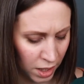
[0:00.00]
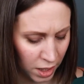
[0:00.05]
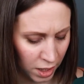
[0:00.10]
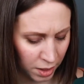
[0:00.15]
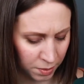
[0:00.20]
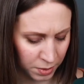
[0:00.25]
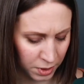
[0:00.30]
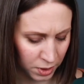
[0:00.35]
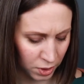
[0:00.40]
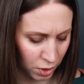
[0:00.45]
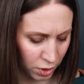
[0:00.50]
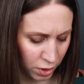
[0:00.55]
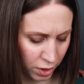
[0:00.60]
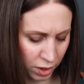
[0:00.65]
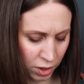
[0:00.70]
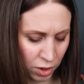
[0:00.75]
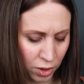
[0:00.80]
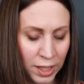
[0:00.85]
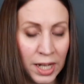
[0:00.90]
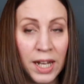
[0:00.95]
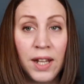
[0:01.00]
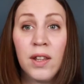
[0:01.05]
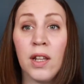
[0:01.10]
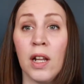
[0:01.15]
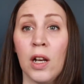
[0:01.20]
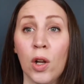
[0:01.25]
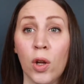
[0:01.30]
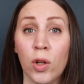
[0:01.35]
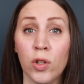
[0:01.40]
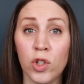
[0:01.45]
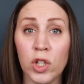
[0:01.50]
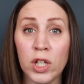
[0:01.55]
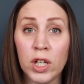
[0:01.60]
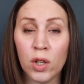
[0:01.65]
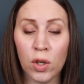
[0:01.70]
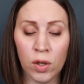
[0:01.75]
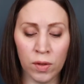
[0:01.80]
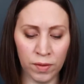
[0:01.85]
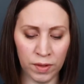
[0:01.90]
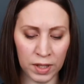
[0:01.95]
I'm starting to get the
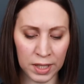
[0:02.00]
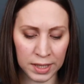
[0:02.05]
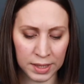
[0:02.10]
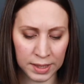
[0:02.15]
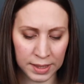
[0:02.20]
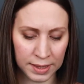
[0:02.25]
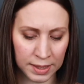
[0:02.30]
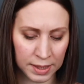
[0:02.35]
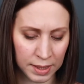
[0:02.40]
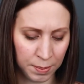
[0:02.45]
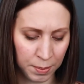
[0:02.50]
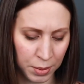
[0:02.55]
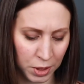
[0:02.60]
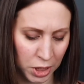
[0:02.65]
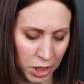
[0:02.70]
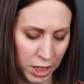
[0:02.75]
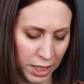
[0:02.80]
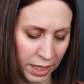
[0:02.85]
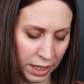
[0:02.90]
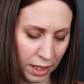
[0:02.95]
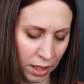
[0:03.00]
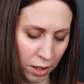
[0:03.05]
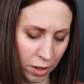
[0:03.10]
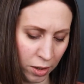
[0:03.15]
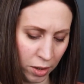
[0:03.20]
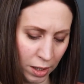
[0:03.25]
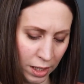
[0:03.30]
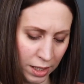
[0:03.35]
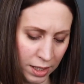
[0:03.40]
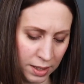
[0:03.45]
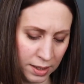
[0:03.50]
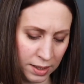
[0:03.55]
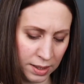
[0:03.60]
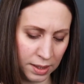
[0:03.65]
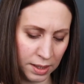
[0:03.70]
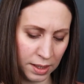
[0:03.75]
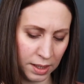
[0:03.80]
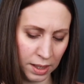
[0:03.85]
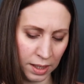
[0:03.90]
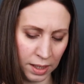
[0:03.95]
logic of this particular
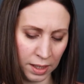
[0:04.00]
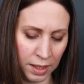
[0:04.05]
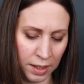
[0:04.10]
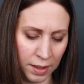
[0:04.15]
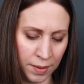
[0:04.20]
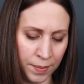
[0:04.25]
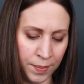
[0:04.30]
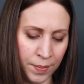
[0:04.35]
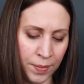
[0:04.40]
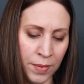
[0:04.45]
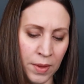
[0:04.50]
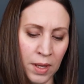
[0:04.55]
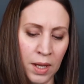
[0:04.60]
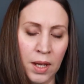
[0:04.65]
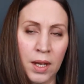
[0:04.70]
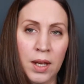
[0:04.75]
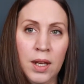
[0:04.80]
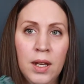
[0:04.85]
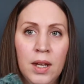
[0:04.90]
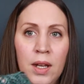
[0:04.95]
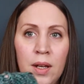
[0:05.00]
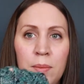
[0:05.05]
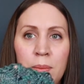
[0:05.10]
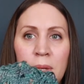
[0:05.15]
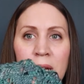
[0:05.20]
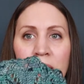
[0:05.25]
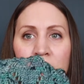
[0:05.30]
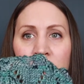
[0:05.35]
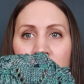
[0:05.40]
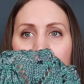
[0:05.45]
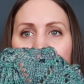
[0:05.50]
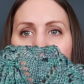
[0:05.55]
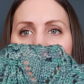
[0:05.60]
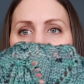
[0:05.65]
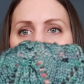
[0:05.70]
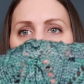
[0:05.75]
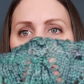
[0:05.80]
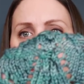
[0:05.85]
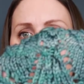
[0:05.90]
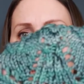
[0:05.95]
lace pattern
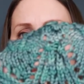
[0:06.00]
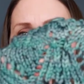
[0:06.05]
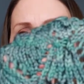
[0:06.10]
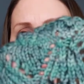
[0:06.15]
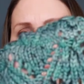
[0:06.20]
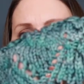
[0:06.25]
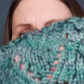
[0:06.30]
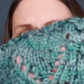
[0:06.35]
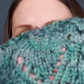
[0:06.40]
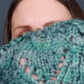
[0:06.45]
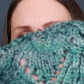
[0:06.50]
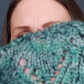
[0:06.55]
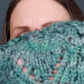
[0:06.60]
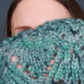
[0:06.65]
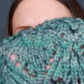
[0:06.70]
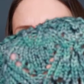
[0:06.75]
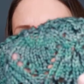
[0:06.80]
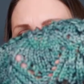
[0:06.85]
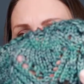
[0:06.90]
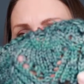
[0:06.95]
now. You see that,